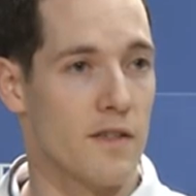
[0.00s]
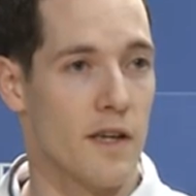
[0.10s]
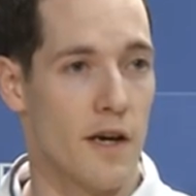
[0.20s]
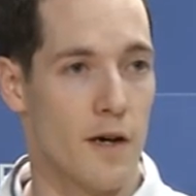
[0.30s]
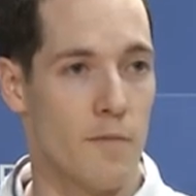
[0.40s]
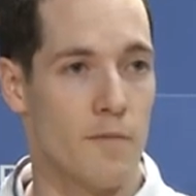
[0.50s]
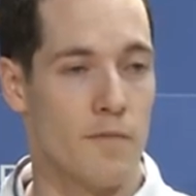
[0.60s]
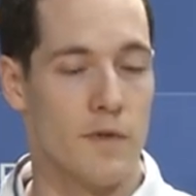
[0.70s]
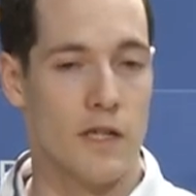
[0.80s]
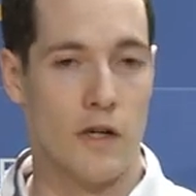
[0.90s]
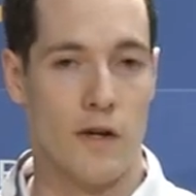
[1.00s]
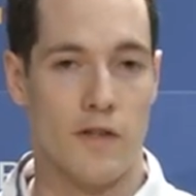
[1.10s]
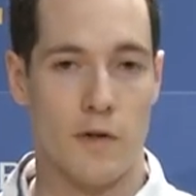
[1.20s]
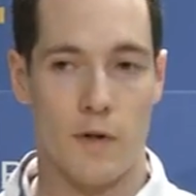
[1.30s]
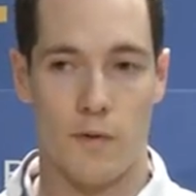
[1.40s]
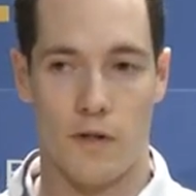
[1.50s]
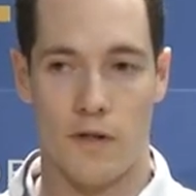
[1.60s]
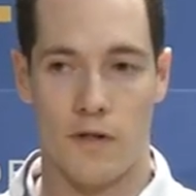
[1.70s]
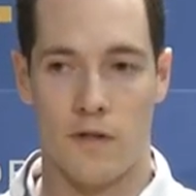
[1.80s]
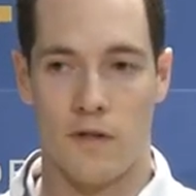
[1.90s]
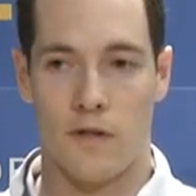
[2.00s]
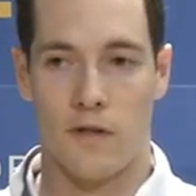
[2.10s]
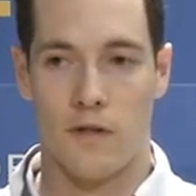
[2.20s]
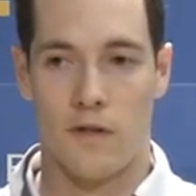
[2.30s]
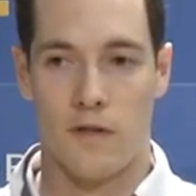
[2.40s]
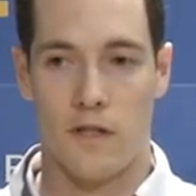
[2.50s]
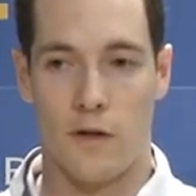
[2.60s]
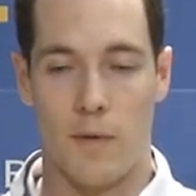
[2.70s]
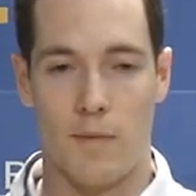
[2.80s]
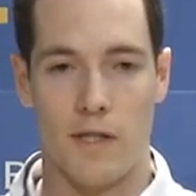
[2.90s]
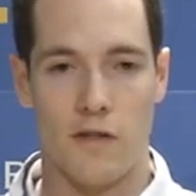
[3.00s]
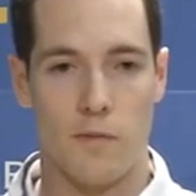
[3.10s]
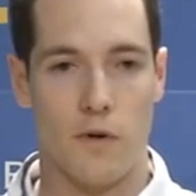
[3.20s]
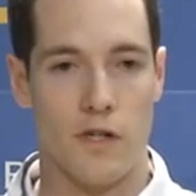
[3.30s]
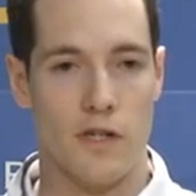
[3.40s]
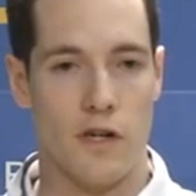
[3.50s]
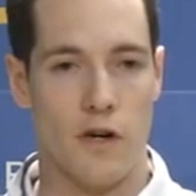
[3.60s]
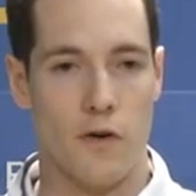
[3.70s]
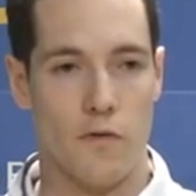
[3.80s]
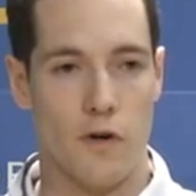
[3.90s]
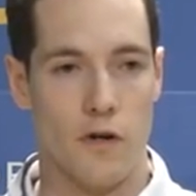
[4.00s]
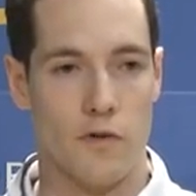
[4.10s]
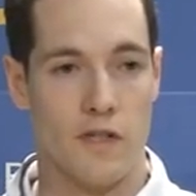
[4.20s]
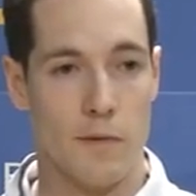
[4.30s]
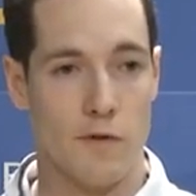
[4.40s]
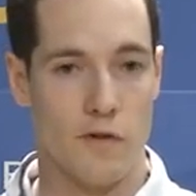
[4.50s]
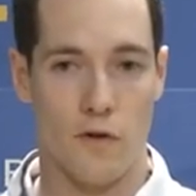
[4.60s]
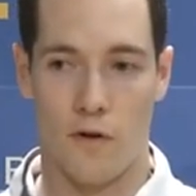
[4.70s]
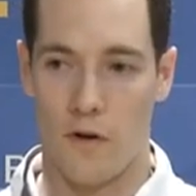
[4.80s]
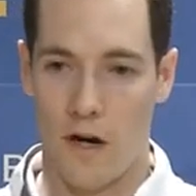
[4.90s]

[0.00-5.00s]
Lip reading: I think we were, you know, maybe disappointed in our overall team score.